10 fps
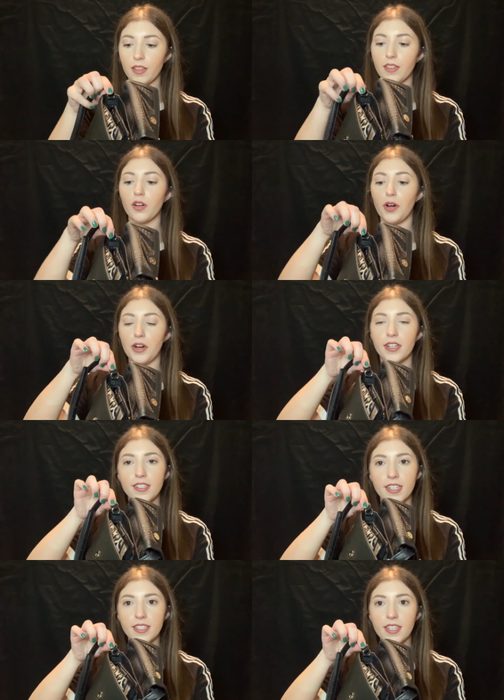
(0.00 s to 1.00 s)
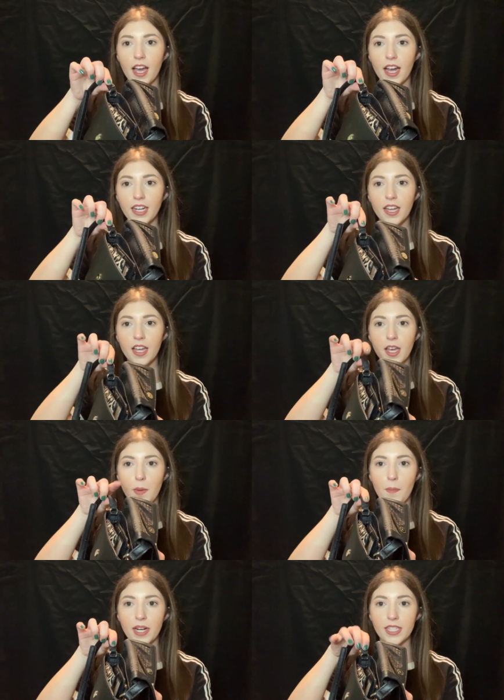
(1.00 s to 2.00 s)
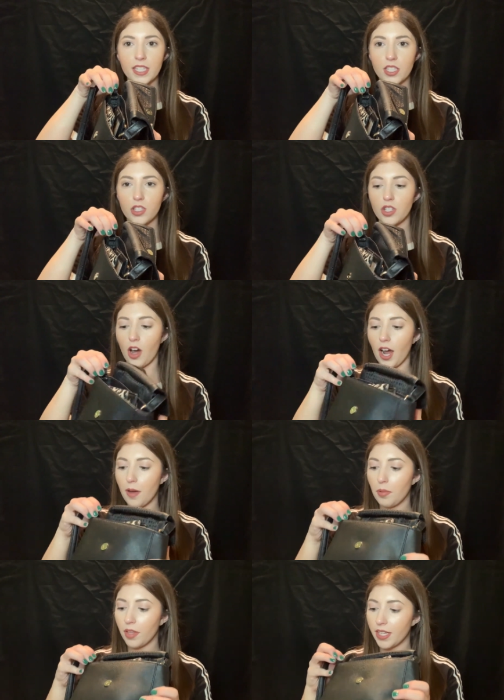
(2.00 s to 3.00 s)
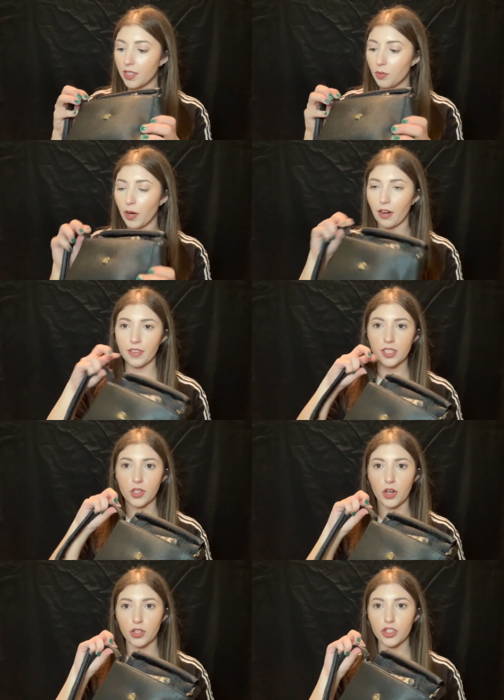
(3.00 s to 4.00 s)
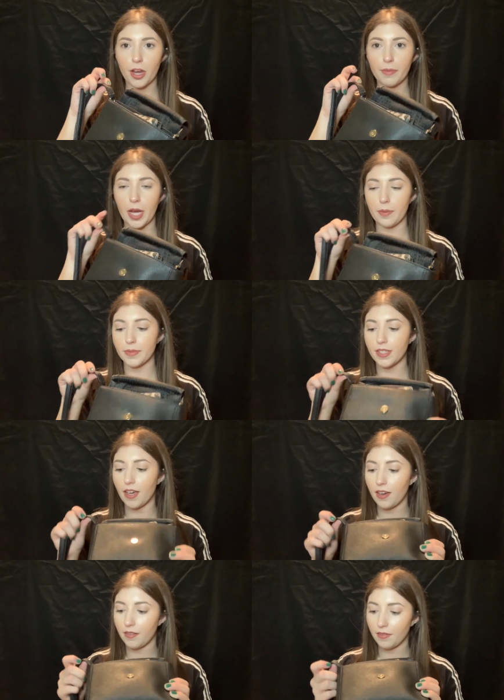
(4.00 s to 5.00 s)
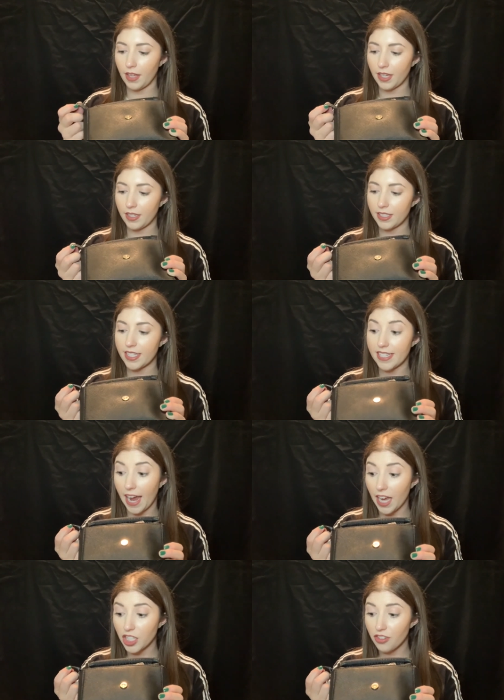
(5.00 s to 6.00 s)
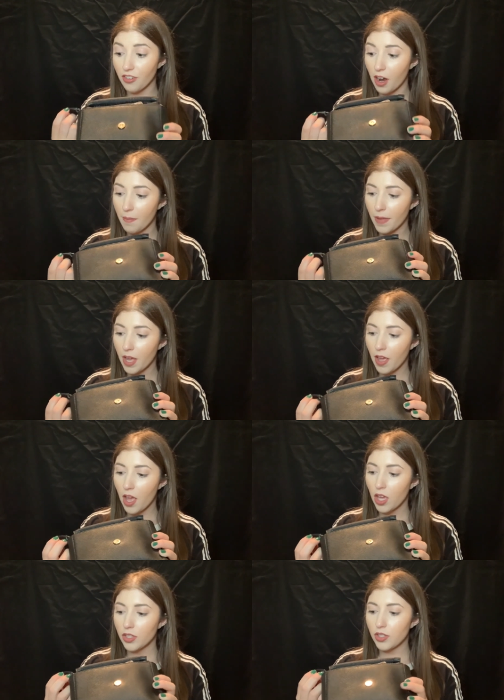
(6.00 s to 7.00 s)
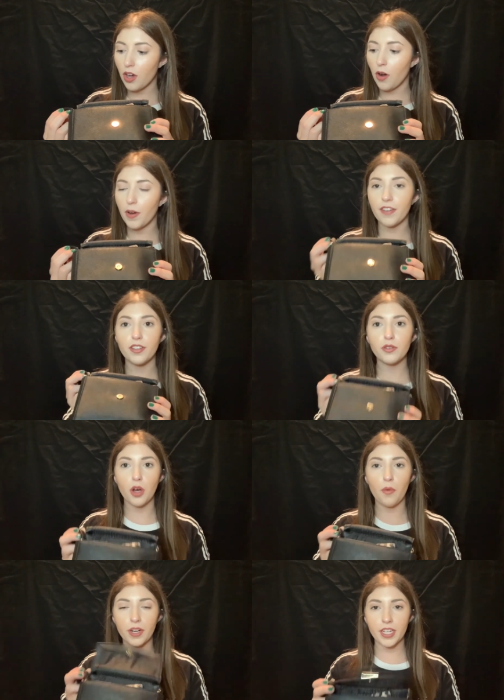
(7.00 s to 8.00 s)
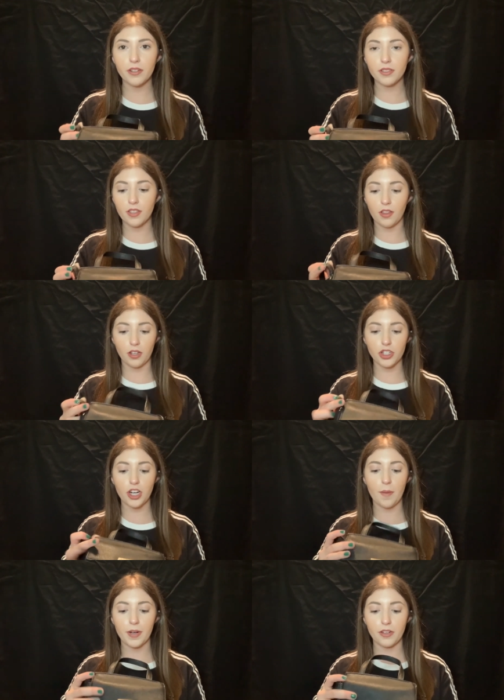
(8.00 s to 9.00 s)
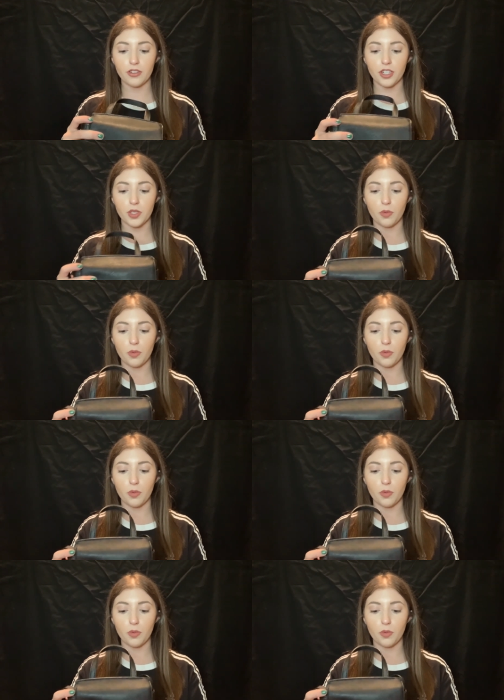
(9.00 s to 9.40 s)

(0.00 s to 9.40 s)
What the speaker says: little hooks inside, but it's not a place where this long strap comes like detached from. So if you don't want to use the long strap and you just